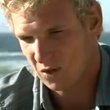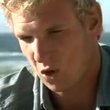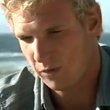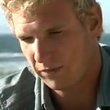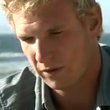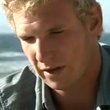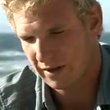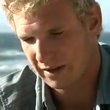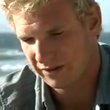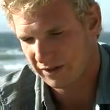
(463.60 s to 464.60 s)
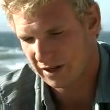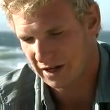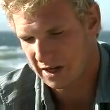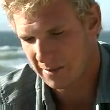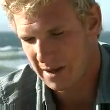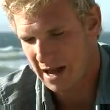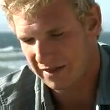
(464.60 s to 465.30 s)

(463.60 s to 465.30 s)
Hopefully that's going to come back.